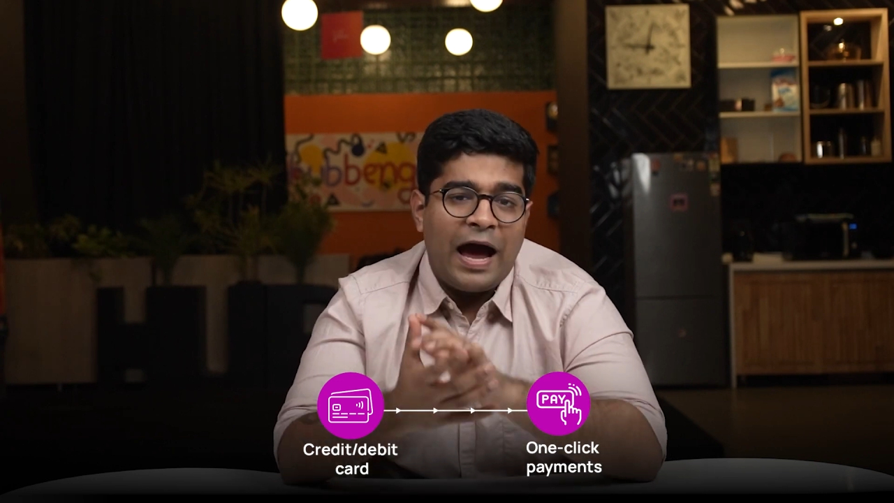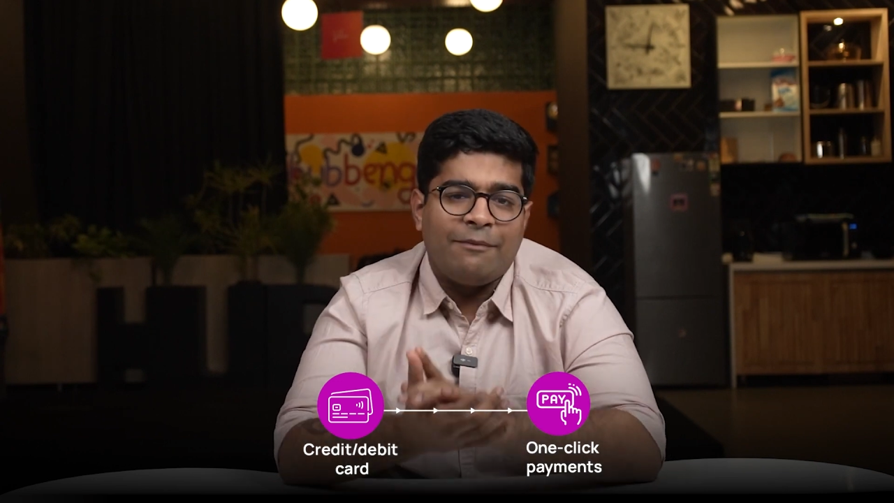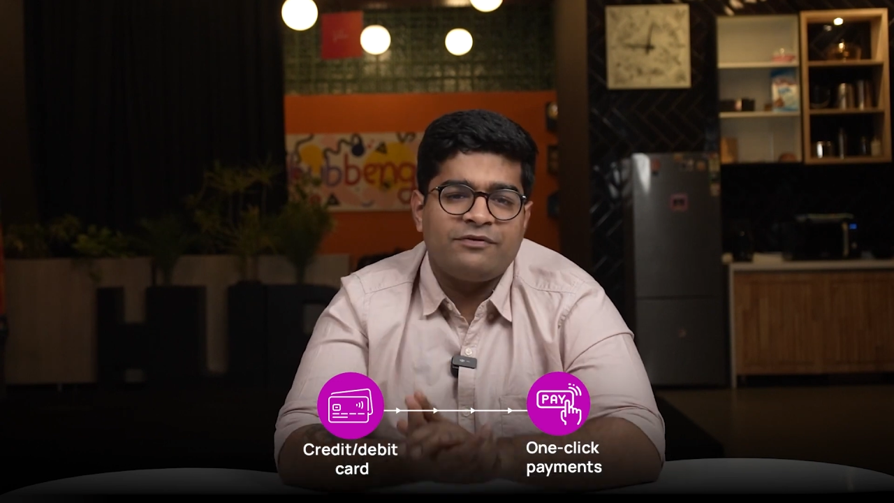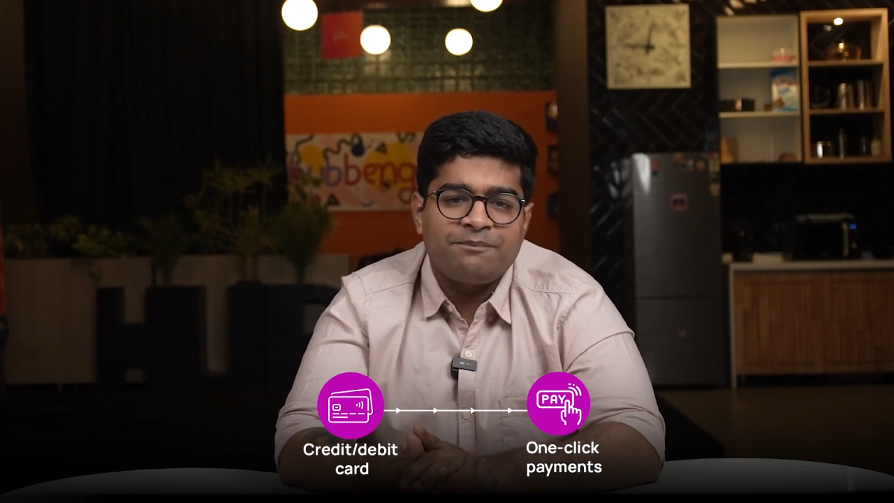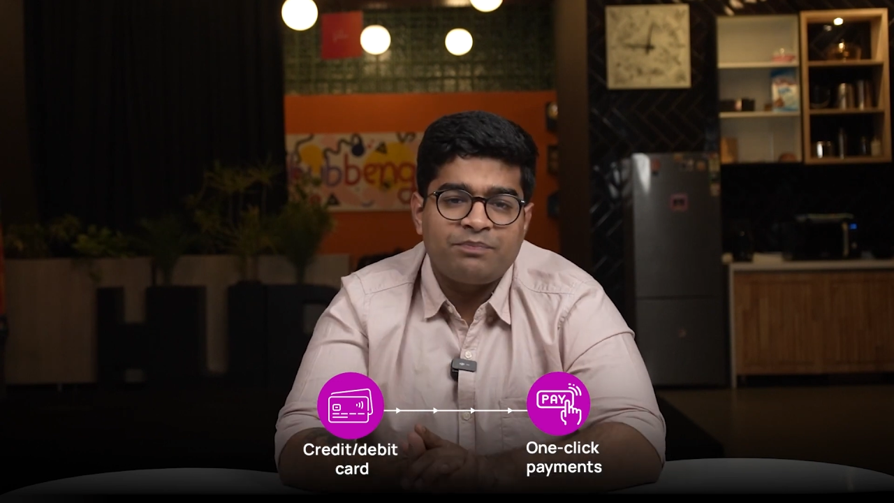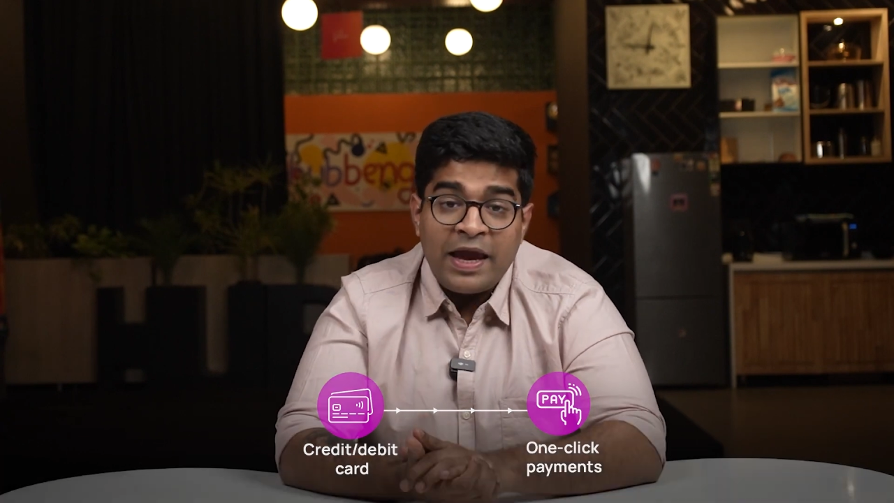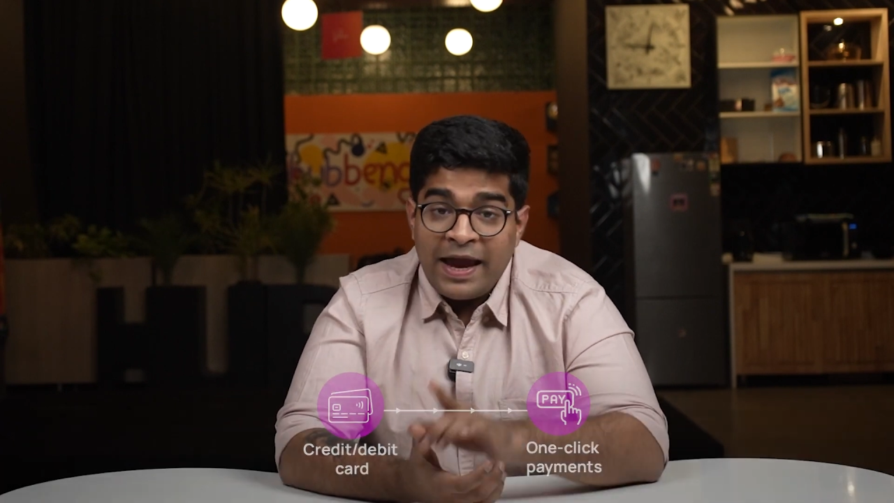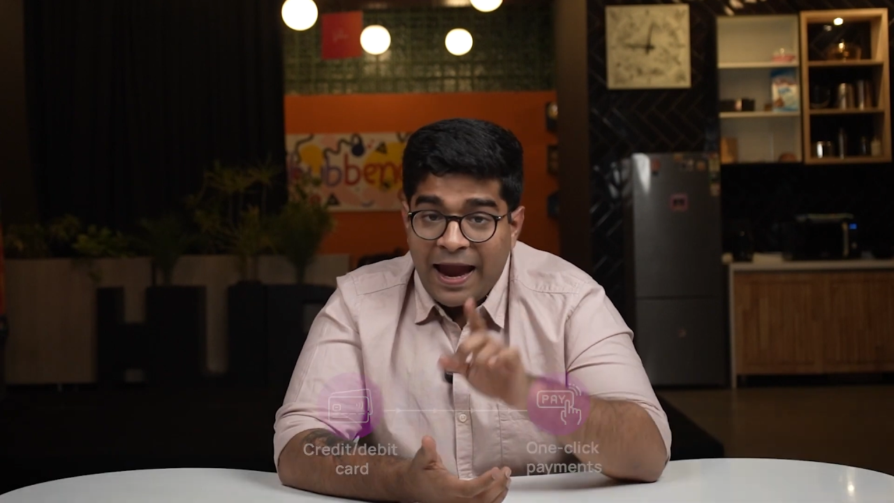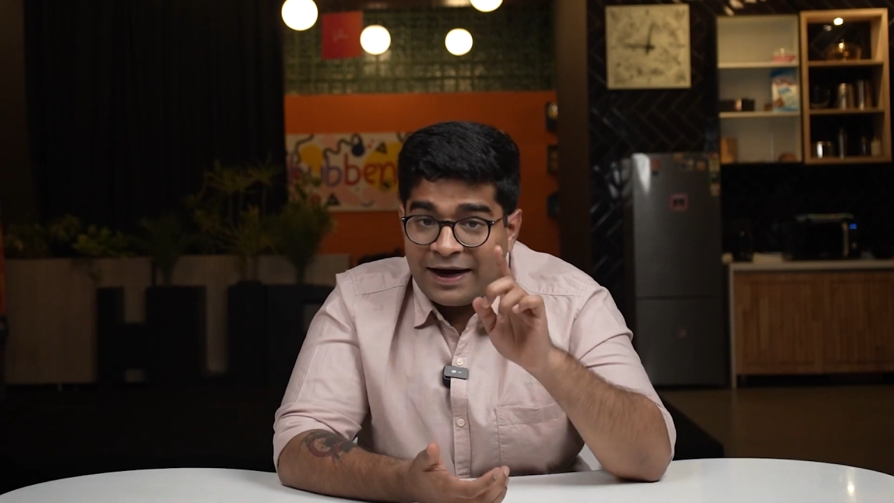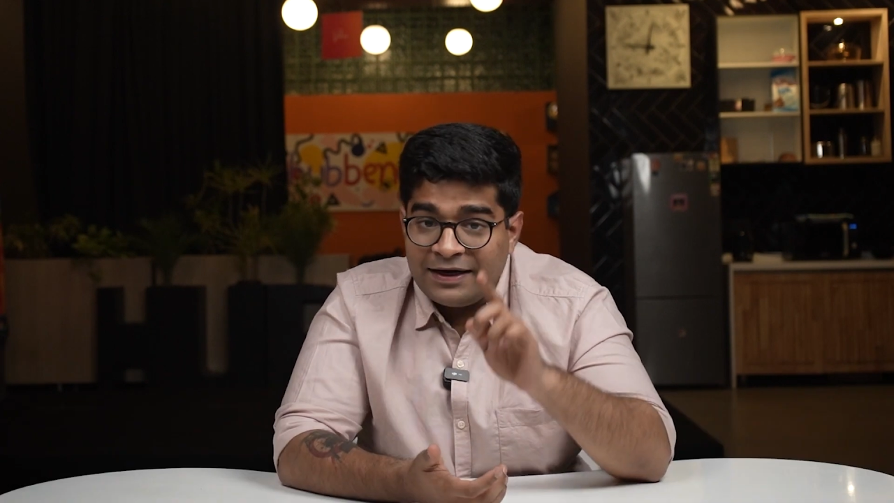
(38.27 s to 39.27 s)
apps.
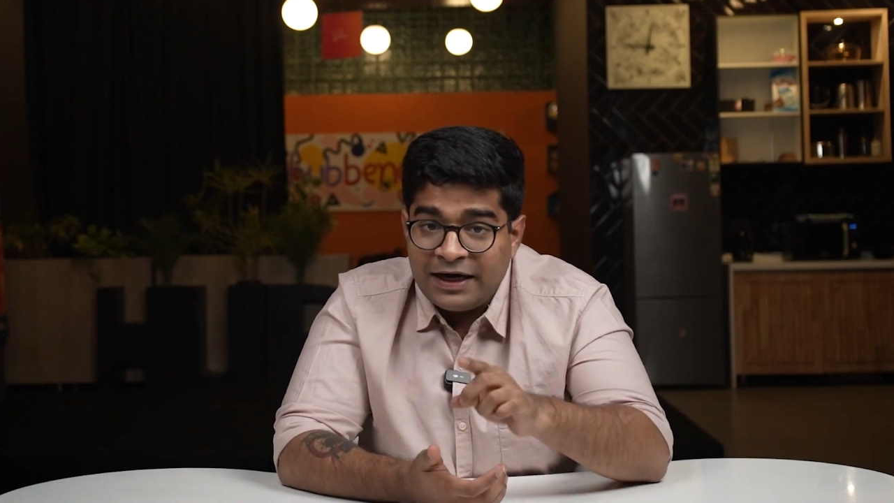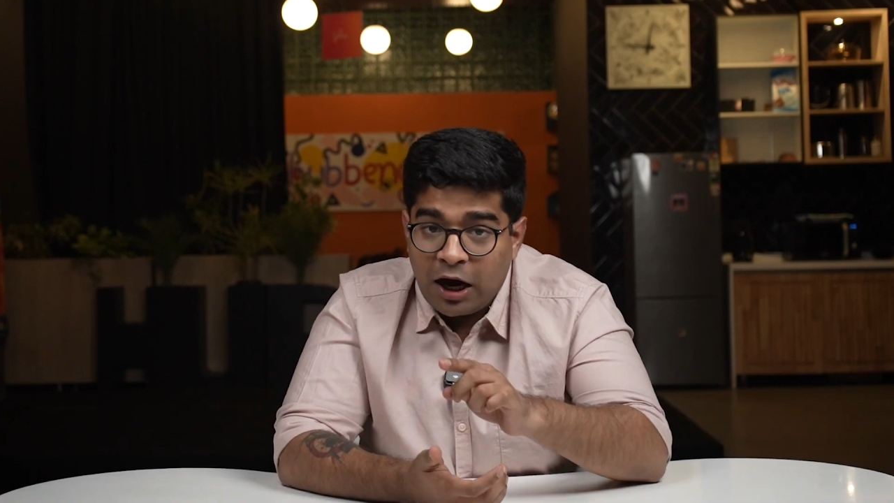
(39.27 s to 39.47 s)
And